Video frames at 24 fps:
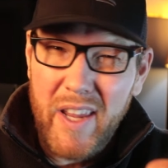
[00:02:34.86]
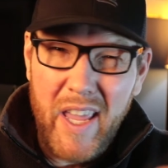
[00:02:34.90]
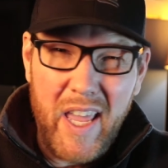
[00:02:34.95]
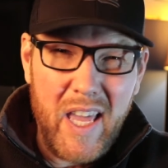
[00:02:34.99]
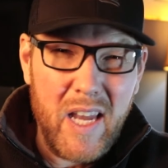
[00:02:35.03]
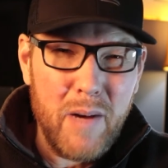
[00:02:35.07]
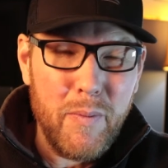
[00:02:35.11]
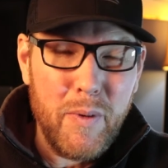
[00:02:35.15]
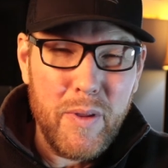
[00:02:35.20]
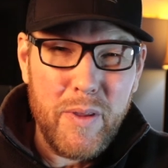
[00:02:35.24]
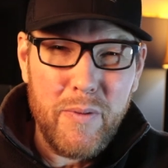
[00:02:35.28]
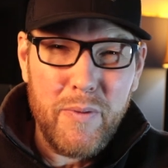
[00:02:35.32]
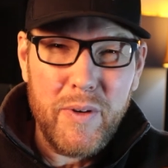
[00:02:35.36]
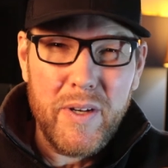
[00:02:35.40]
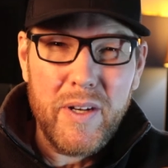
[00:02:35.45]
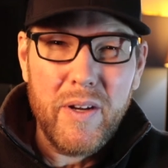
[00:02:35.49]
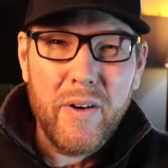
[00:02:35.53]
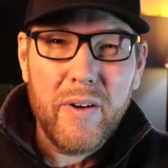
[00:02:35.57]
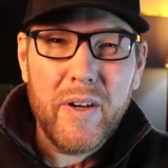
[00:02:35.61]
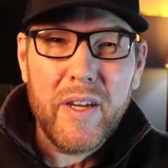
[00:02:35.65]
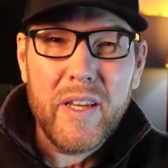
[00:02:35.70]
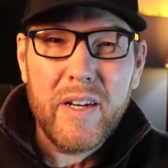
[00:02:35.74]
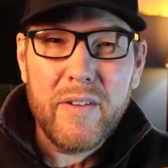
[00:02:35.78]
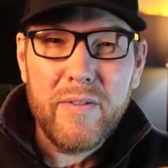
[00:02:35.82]
animal that we
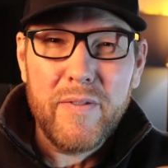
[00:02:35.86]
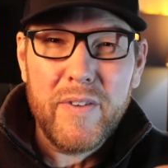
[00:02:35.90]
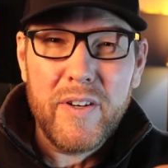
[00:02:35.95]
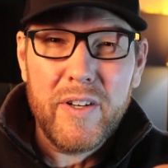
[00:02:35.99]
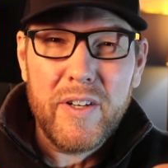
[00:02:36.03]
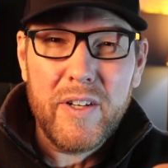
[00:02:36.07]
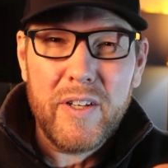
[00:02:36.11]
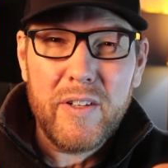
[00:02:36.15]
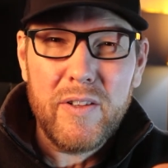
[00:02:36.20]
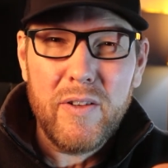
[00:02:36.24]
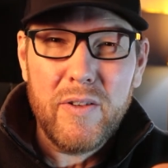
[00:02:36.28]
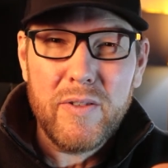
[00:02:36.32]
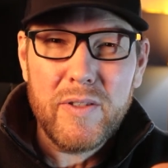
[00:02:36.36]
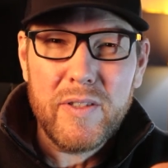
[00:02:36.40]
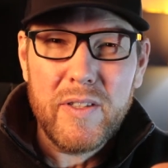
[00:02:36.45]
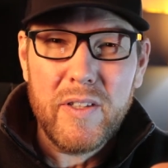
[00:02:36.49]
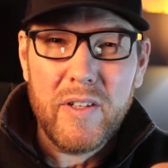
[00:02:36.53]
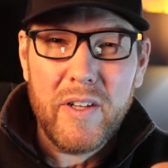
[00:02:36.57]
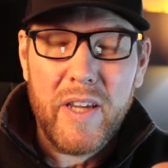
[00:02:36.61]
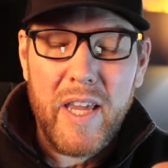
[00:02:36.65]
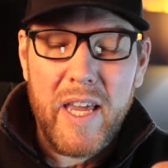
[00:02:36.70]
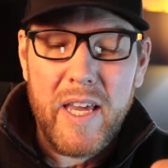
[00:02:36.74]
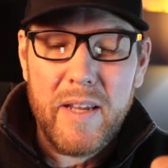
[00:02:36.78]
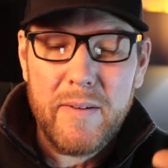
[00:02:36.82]
don't get a very close
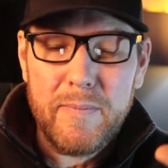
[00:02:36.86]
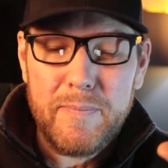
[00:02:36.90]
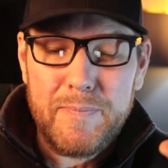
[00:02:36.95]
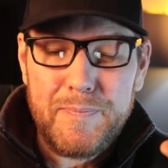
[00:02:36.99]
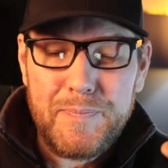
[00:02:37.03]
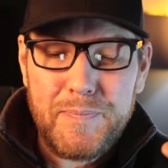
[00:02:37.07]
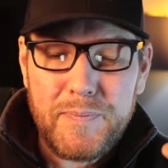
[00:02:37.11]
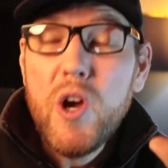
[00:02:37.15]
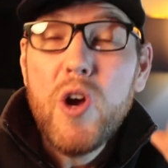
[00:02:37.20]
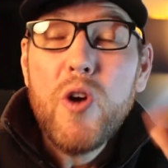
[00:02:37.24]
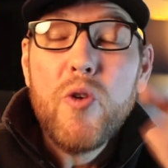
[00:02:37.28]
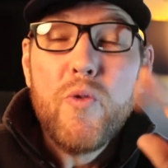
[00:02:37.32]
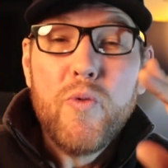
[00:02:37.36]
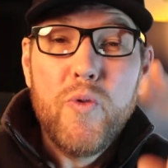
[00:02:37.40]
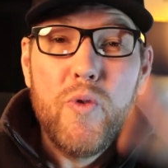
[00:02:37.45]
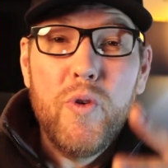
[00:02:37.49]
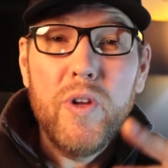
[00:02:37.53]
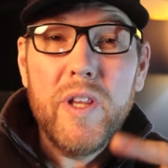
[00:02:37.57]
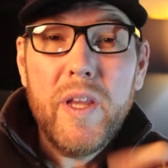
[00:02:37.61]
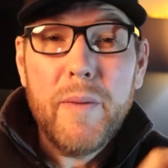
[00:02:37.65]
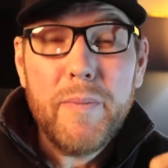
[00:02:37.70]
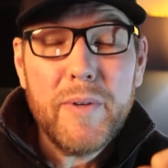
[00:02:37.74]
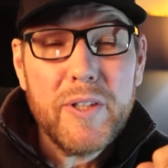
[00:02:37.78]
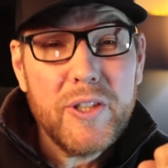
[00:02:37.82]
look at. Rule
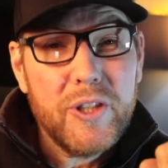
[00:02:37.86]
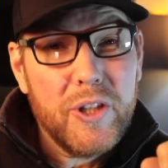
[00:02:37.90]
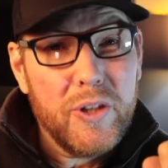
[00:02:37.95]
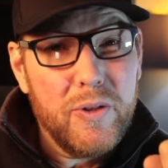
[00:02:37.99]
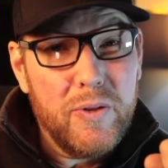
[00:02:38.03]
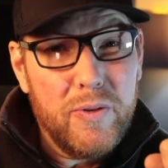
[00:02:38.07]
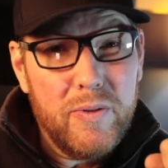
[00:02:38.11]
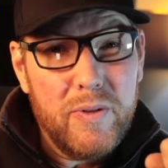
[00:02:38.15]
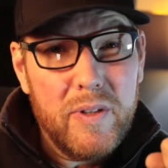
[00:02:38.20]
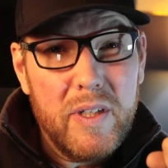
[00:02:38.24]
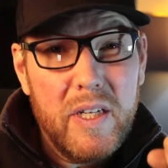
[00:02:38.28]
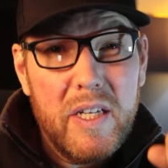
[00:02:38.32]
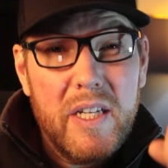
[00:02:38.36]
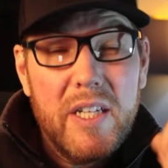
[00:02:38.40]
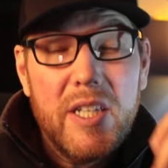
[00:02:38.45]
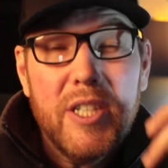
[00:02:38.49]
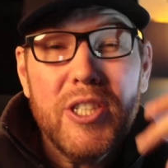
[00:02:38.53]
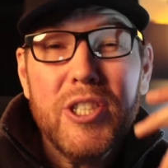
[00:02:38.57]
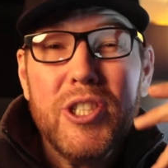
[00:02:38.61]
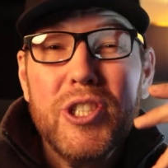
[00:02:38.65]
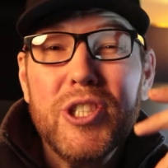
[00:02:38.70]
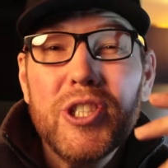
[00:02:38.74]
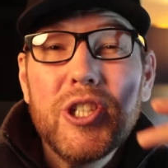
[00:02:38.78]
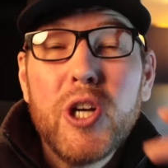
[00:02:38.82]
number 2,
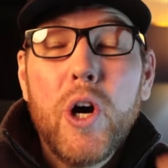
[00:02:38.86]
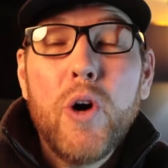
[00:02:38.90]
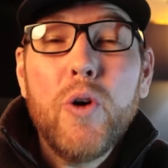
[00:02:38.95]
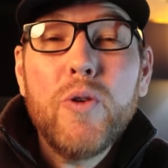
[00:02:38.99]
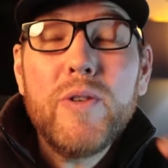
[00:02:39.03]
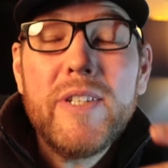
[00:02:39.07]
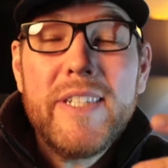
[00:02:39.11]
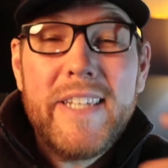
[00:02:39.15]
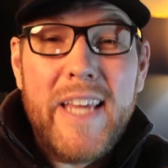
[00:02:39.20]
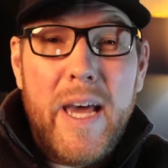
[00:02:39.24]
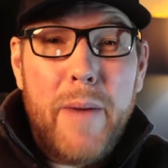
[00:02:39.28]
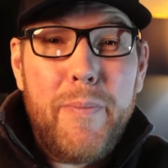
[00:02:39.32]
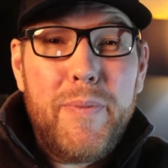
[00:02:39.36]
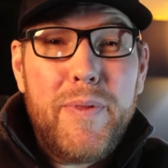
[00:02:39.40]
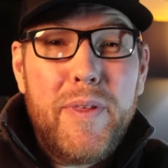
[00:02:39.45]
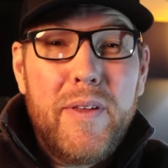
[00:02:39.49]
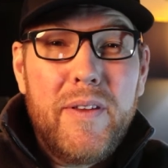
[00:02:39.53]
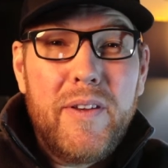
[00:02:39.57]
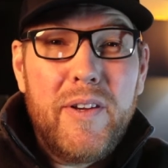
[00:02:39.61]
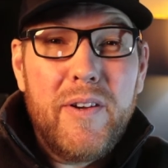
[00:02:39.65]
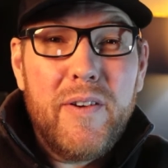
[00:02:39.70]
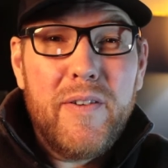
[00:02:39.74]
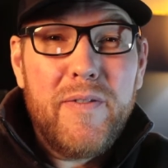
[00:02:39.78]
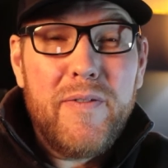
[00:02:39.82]
show depth
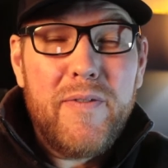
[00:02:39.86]
in your